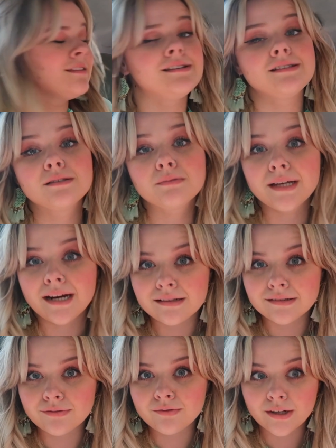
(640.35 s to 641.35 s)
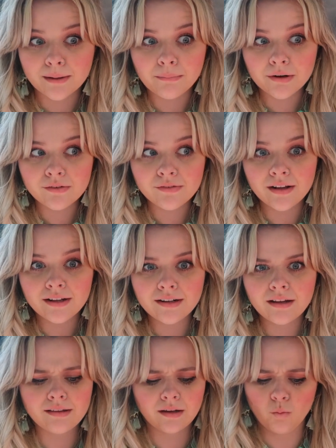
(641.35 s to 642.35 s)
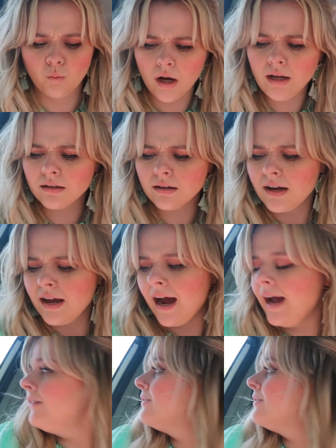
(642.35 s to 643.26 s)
that license plate has a freaking butterfly on it. Like what? I